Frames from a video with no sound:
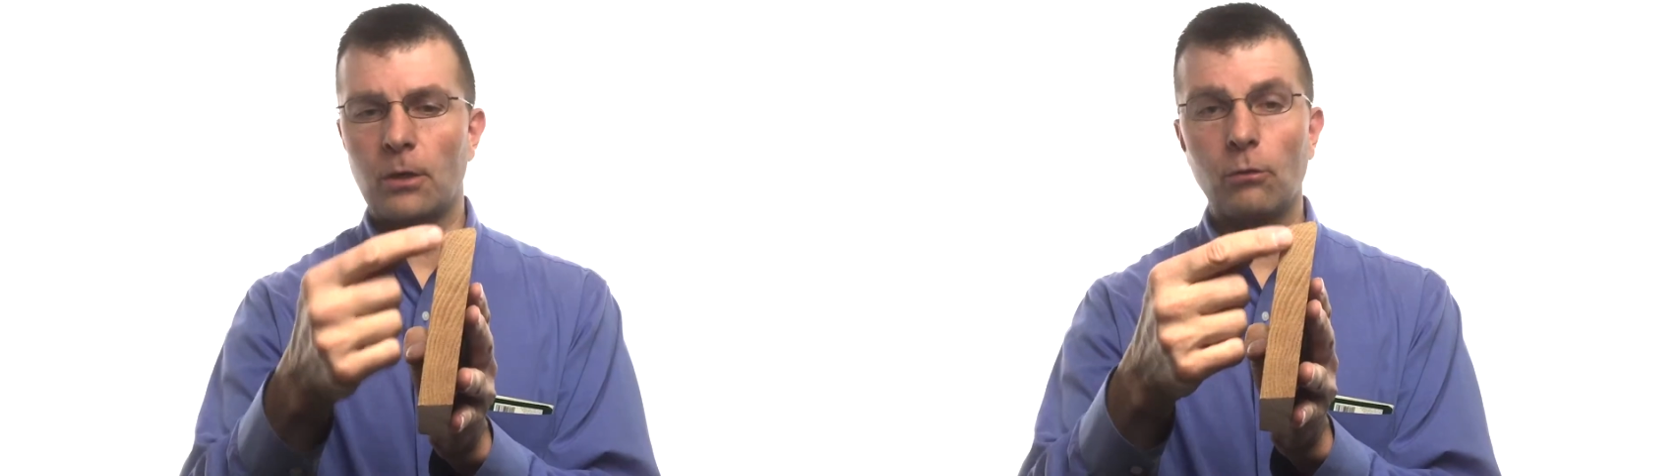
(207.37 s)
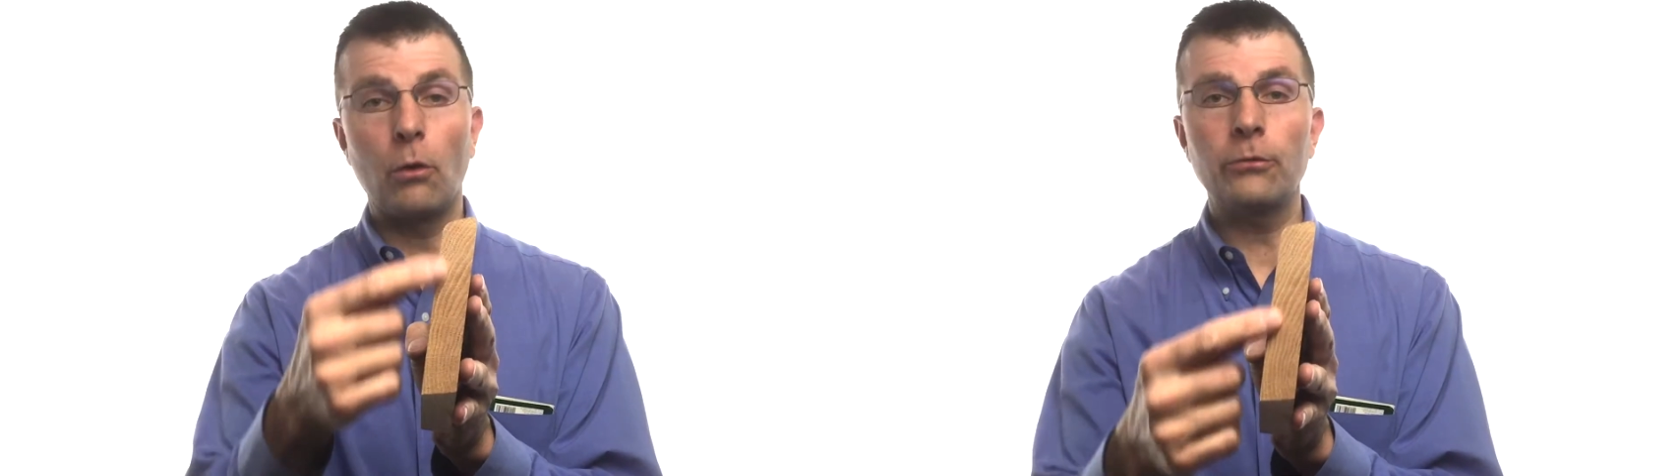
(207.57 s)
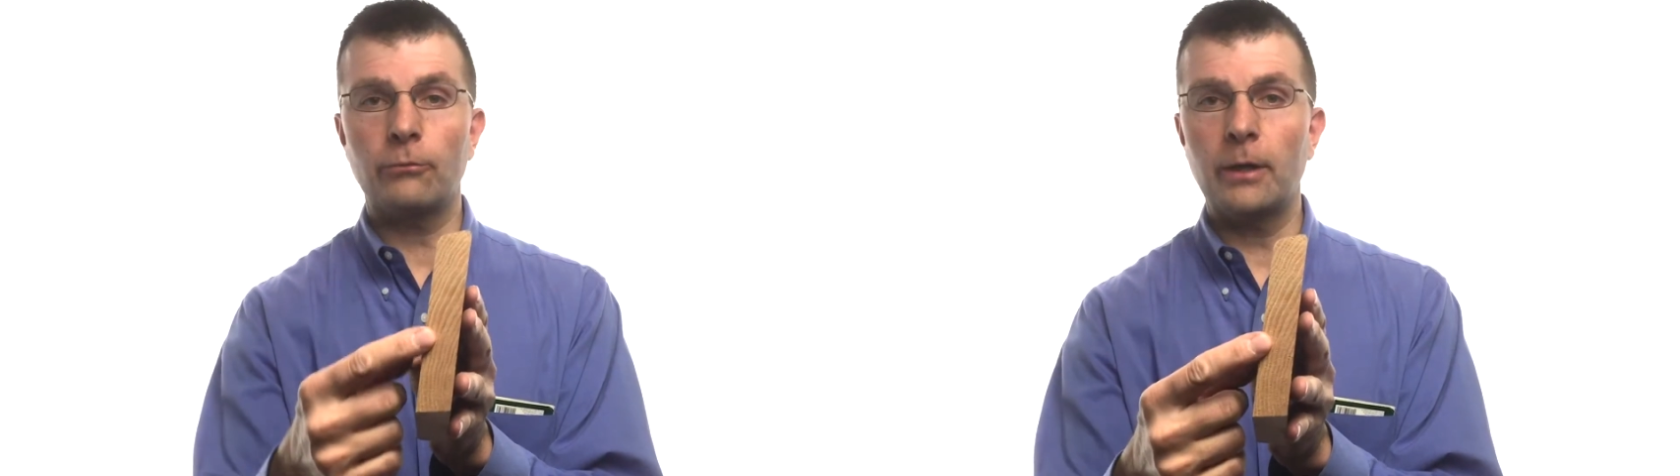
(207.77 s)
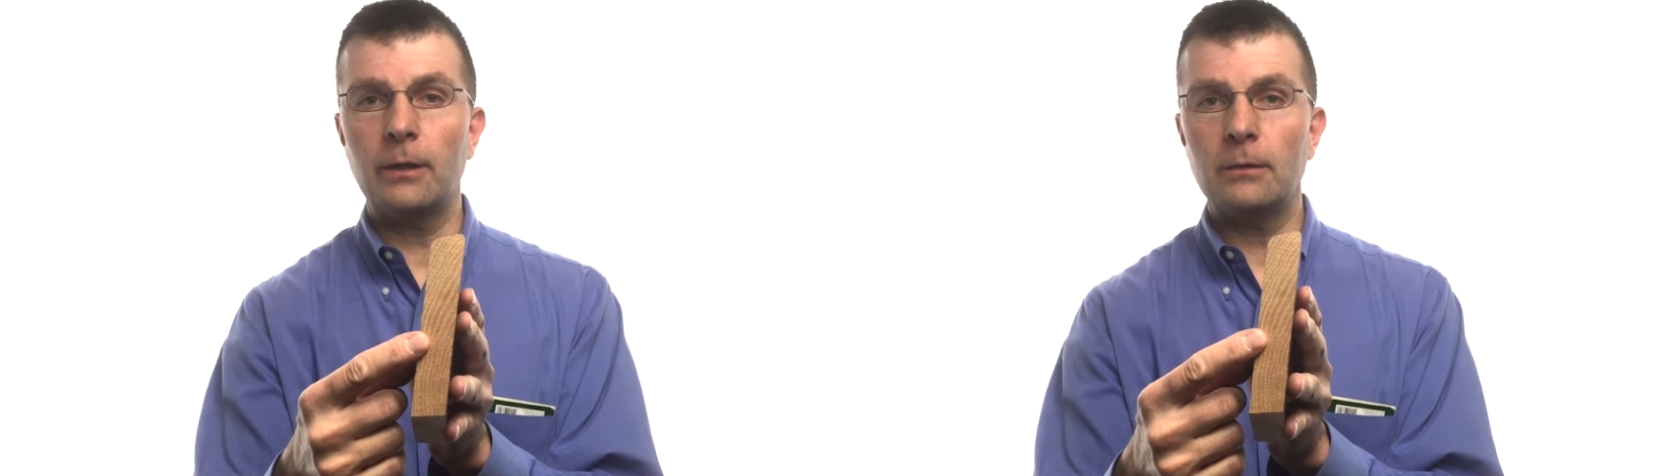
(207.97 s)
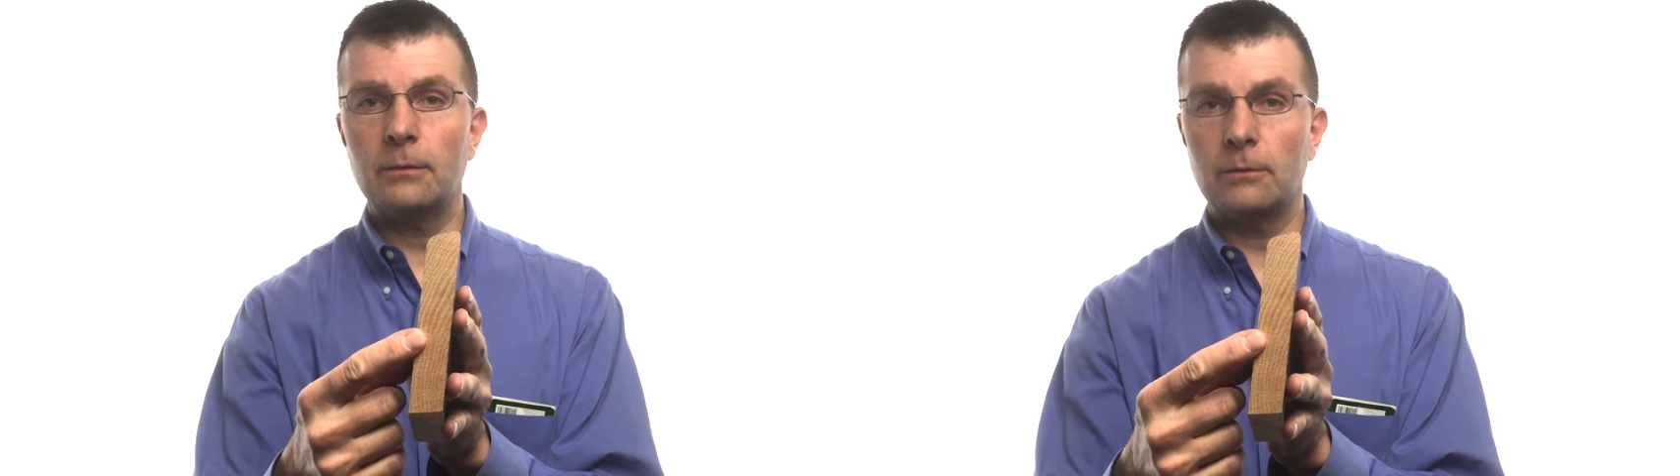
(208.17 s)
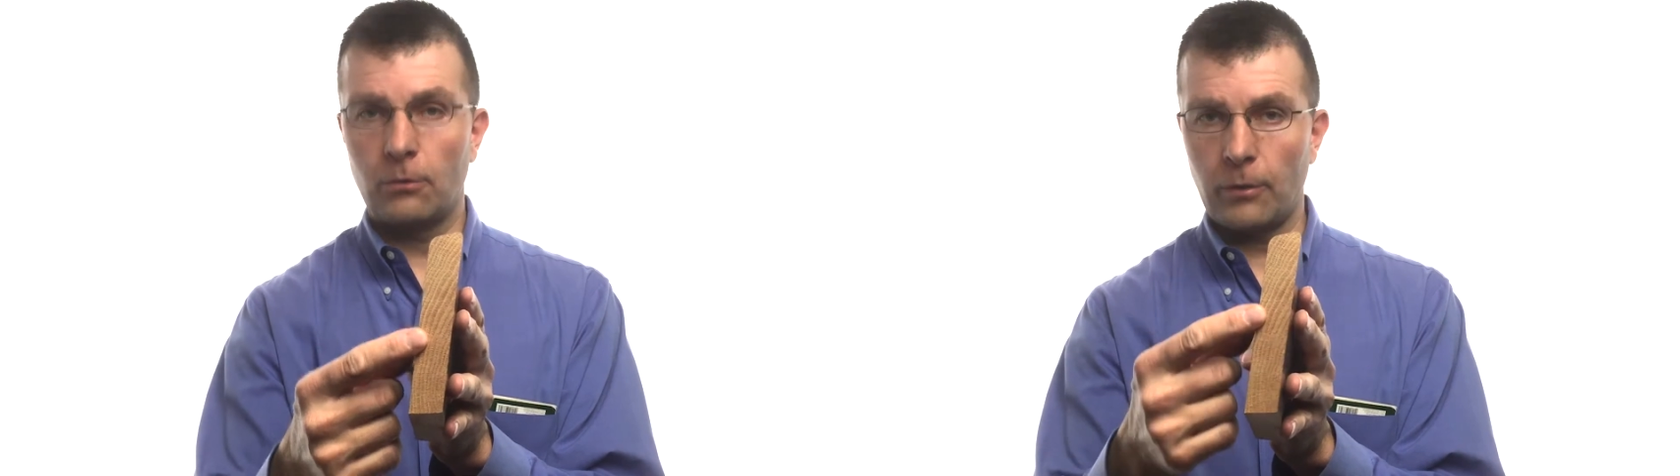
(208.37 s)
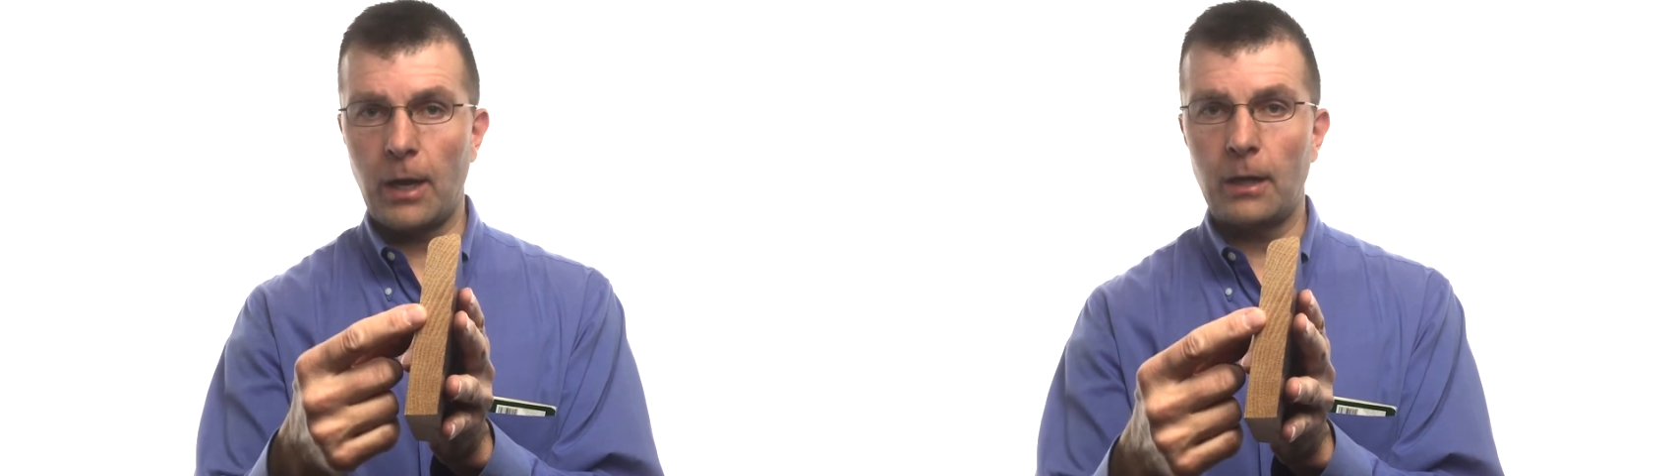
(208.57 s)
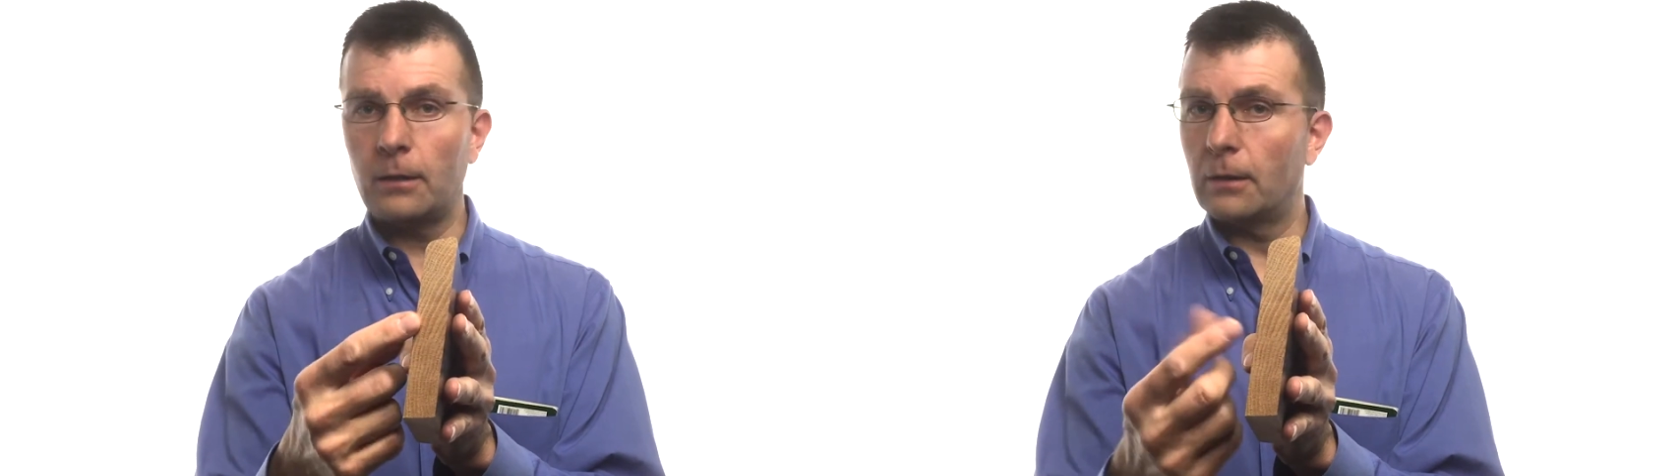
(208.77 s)
the growth ring
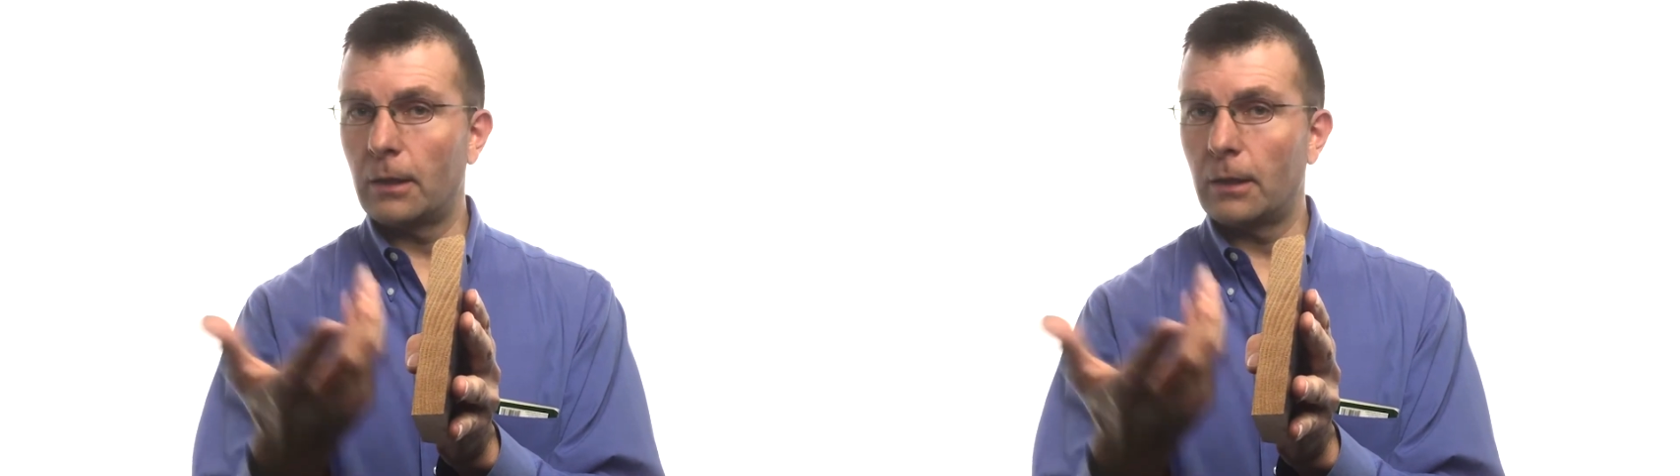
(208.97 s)
grain